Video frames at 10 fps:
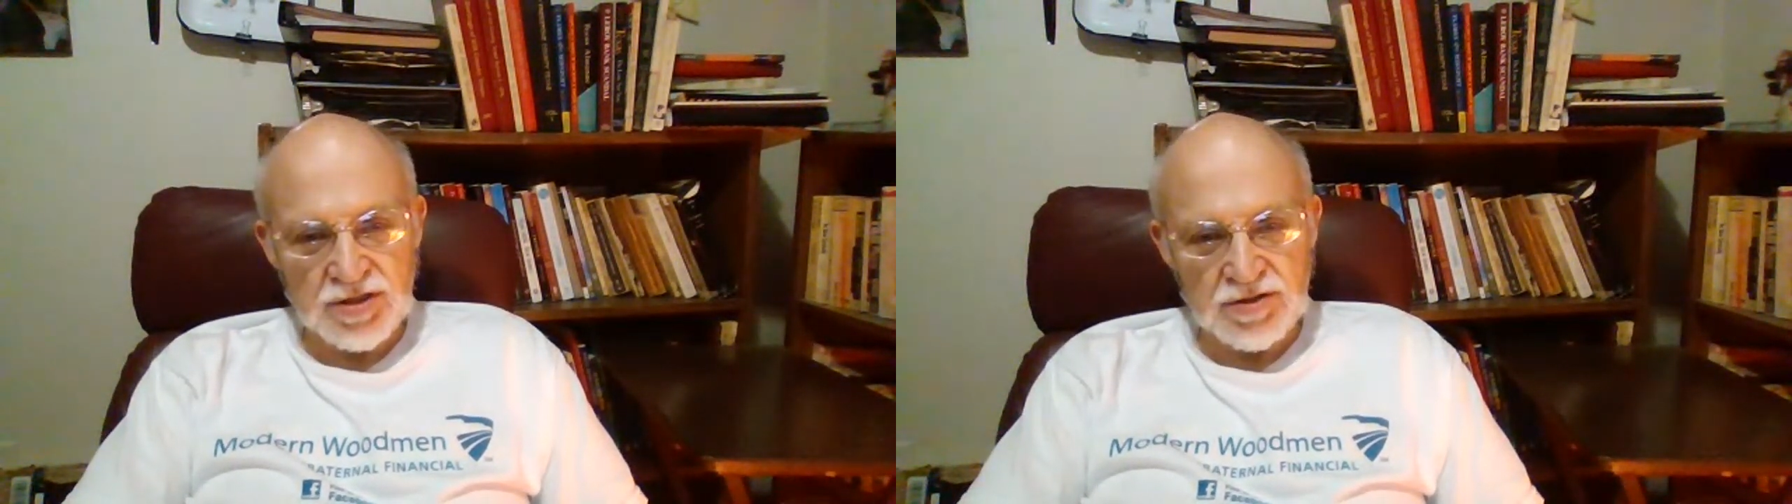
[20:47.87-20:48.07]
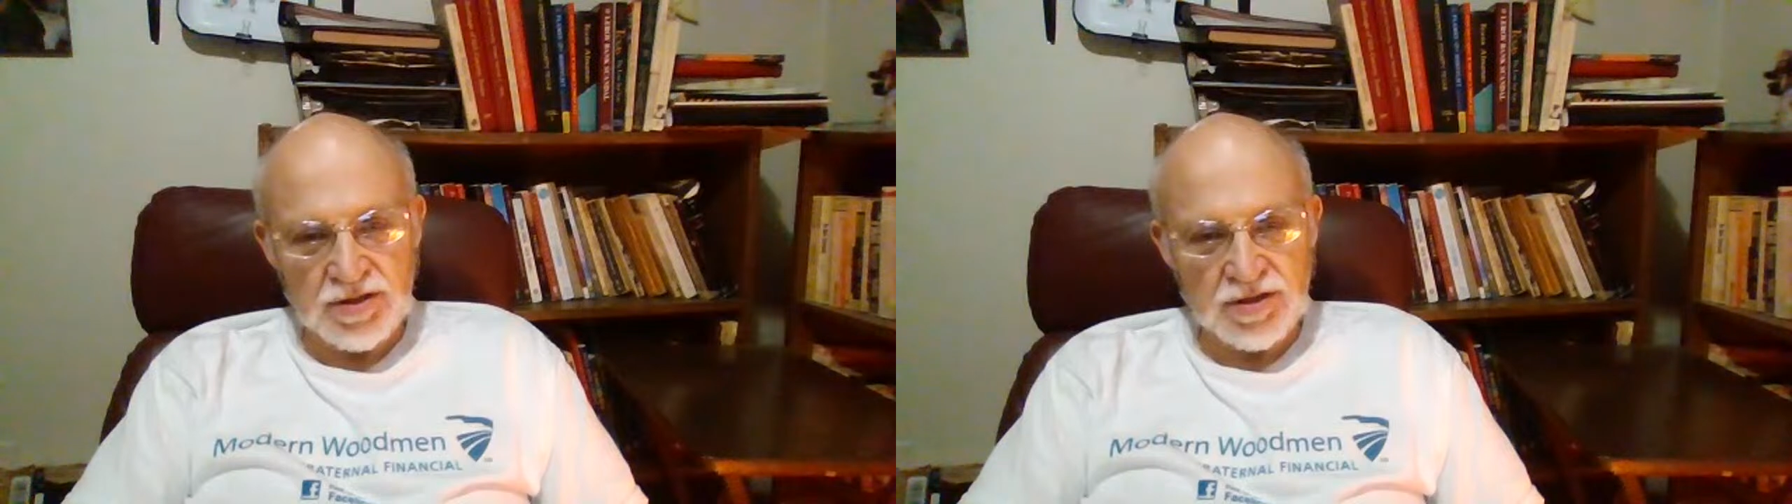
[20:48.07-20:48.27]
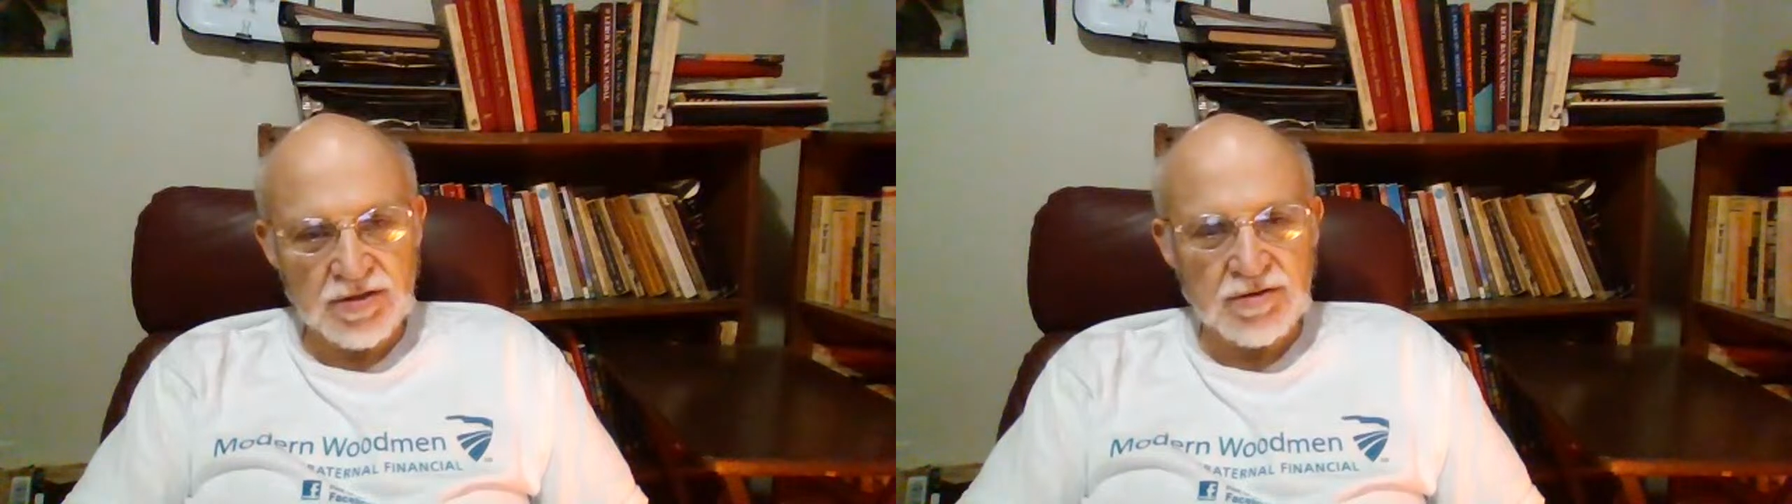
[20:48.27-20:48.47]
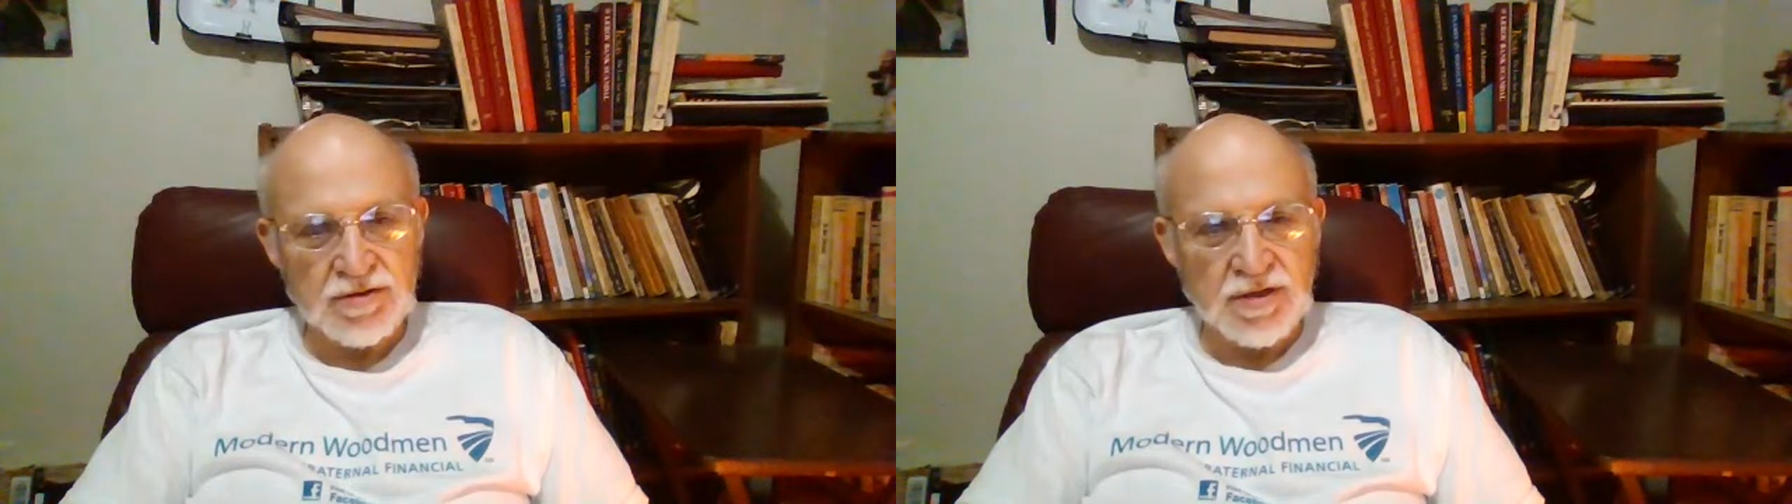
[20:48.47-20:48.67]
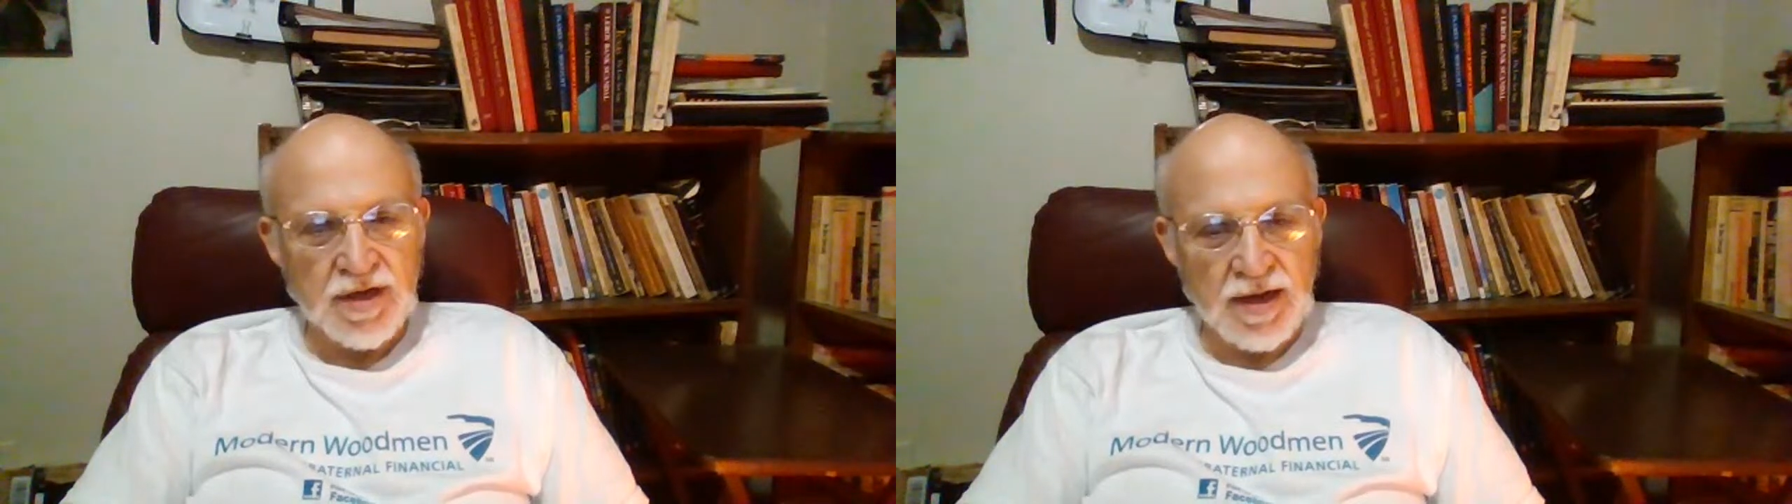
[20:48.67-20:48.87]
Year.
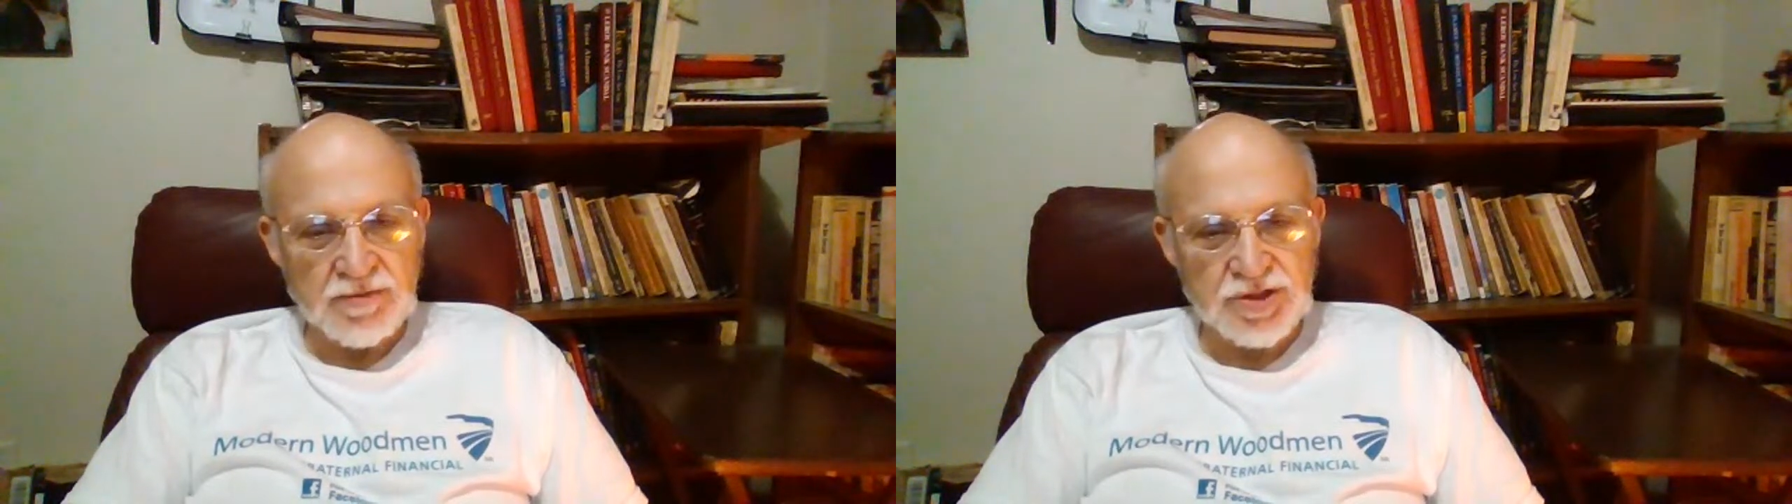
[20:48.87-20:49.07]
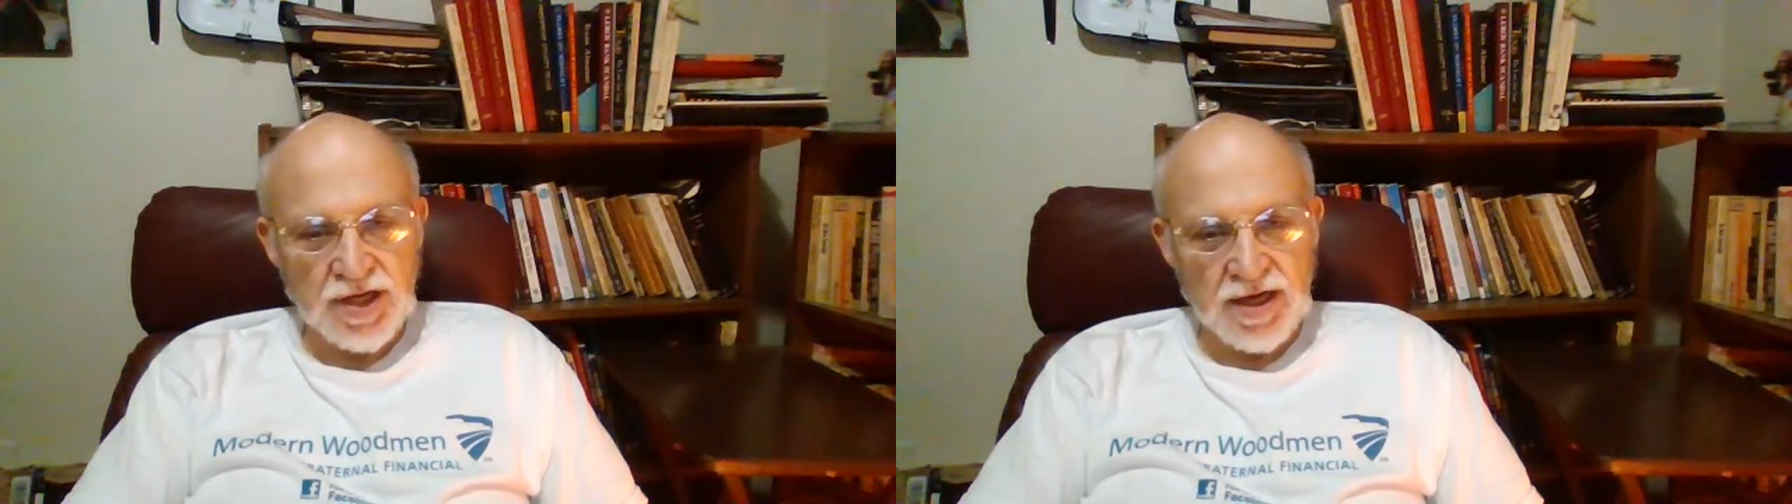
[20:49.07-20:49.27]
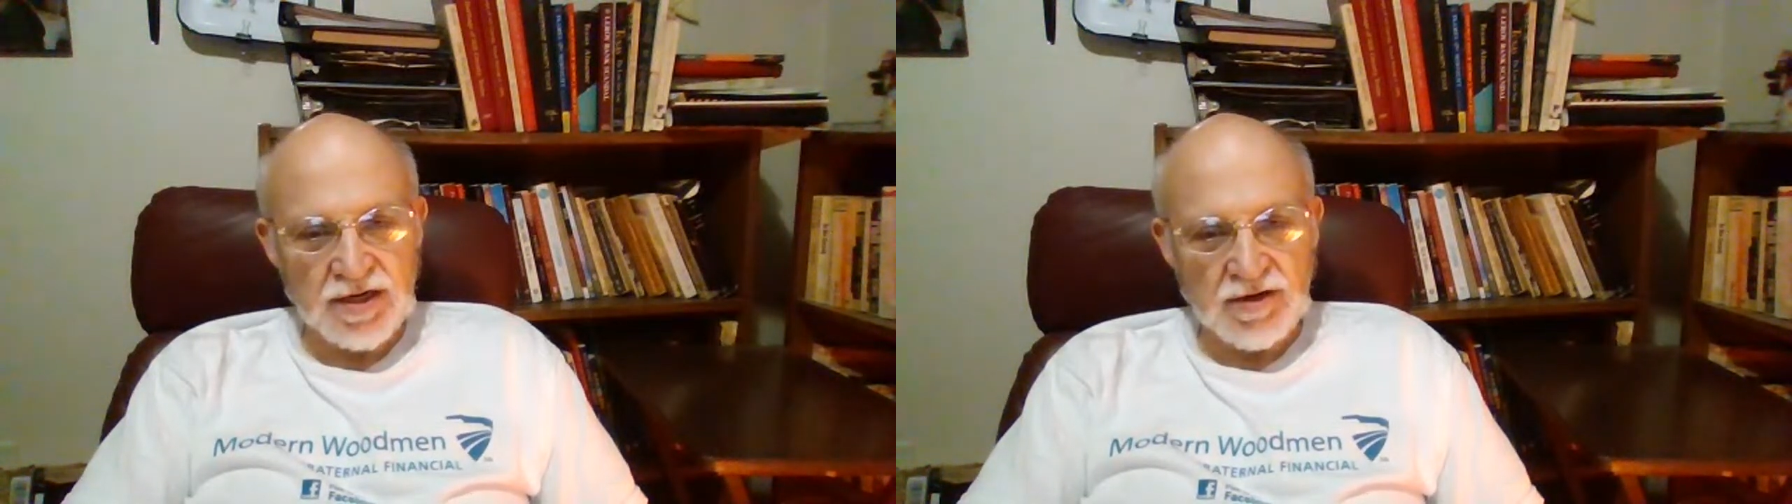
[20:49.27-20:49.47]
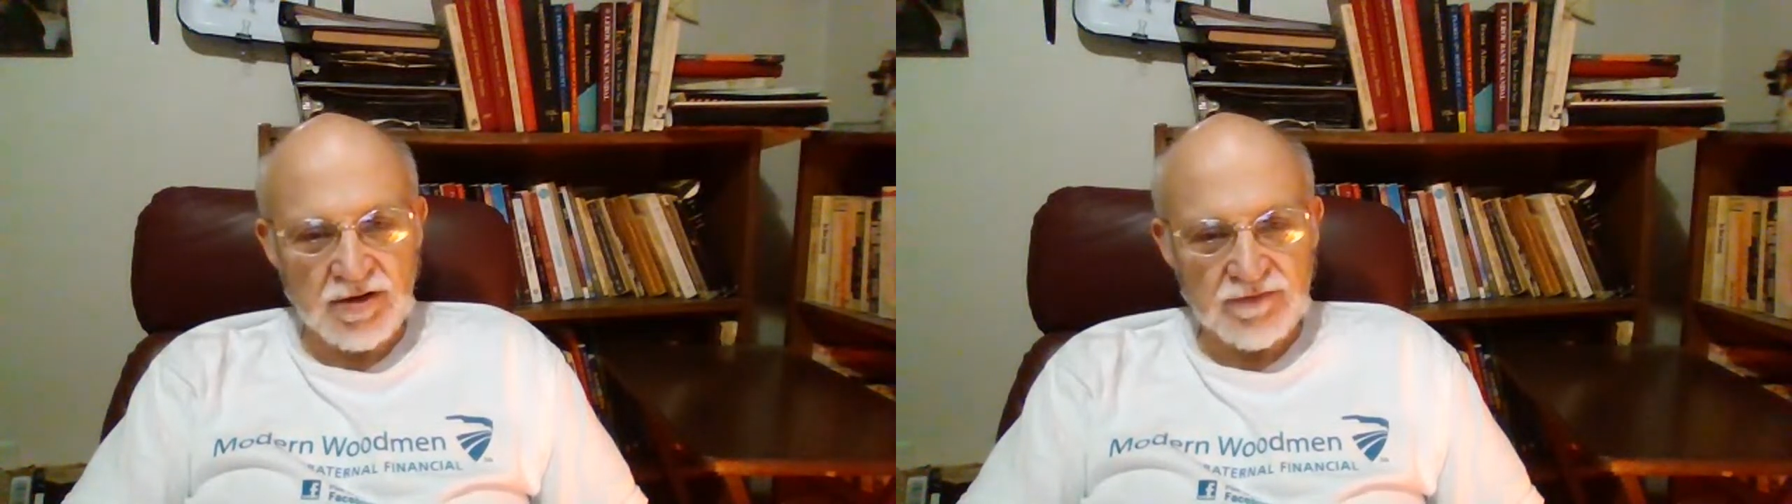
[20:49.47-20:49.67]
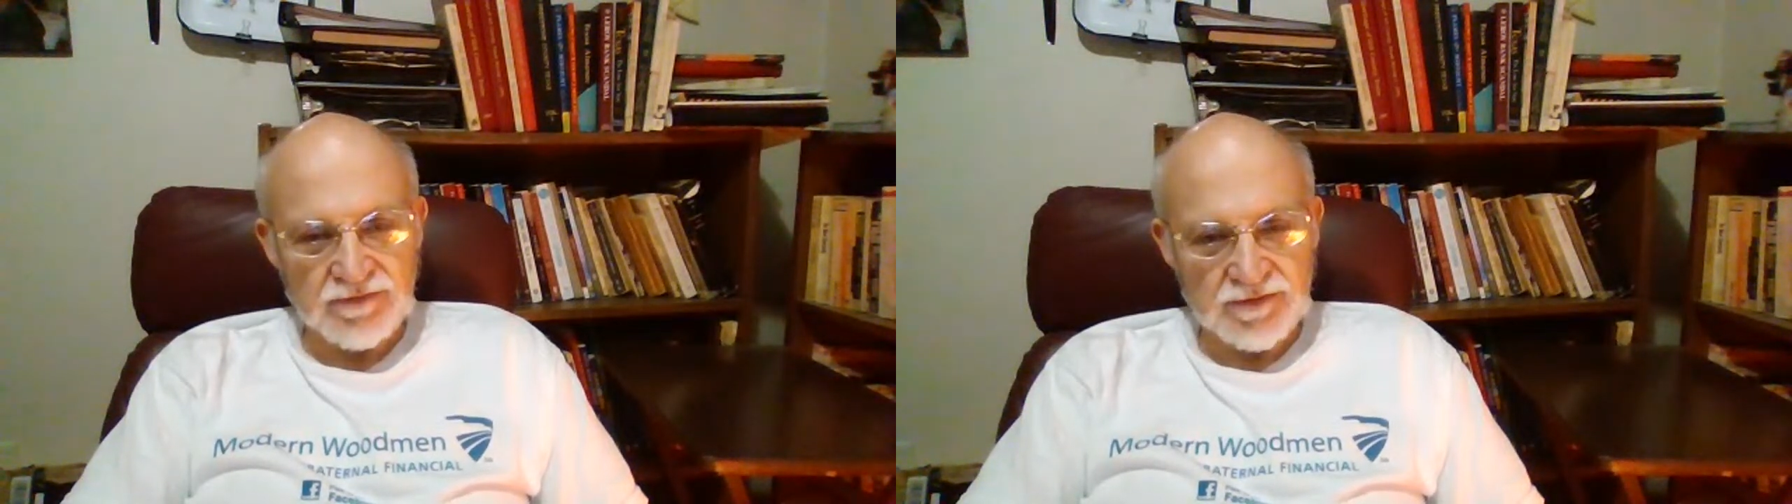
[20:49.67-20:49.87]
I'm signing off.